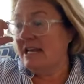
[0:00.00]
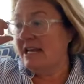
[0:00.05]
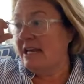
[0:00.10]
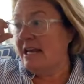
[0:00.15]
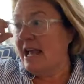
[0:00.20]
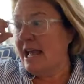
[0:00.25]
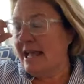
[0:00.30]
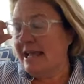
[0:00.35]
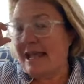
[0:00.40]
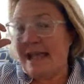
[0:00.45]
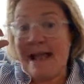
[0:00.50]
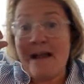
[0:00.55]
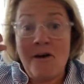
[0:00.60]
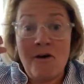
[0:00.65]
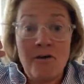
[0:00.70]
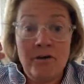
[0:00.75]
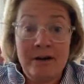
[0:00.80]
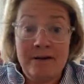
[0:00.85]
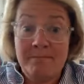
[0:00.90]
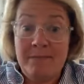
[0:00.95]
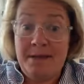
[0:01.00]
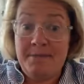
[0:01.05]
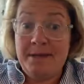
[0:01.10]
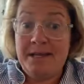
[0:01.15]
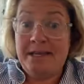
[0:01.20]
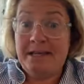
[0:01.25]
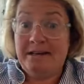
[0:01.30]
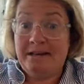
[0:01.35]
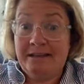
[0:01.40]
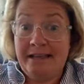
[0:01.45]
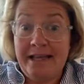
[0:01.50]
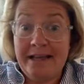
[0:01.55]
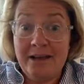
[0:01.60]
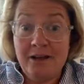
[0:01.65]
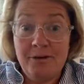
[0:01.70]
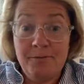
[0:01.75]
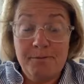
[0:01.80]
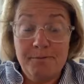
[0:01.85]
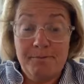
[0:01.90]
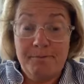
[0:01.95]
and hang out and maybe get a
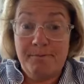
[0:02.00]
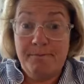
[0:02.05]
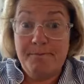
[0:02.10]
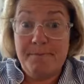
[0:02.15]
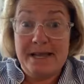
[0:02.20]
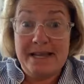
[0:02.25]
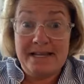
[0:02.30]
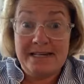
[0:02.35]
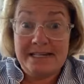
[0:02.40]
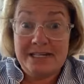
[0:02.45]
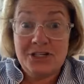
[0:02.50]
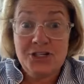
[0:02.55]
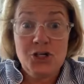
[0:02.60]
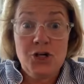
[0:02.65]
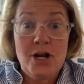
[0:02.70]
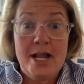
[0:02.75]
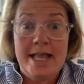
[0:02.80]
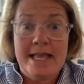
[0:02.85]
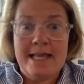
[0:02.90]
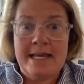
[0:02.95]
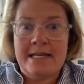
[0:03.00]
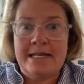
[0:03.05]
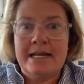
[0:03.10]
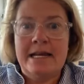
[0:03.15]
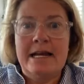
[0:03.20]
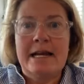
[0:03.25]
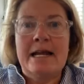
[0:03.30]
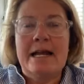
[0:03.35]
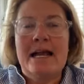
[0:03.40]
Lego banged at your head.